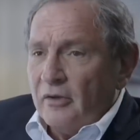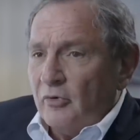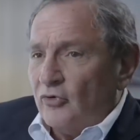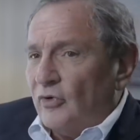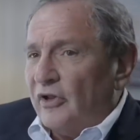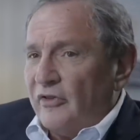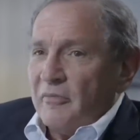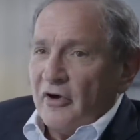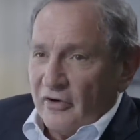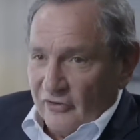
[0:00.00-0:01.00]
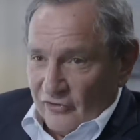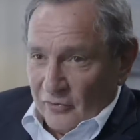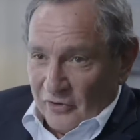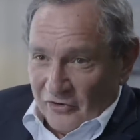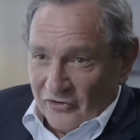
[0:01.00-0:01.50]
but it was really the Americans that
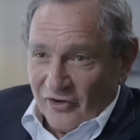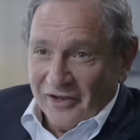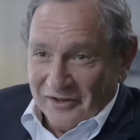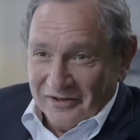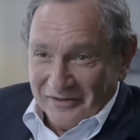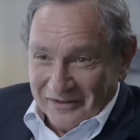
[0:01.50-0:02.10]
were going to decide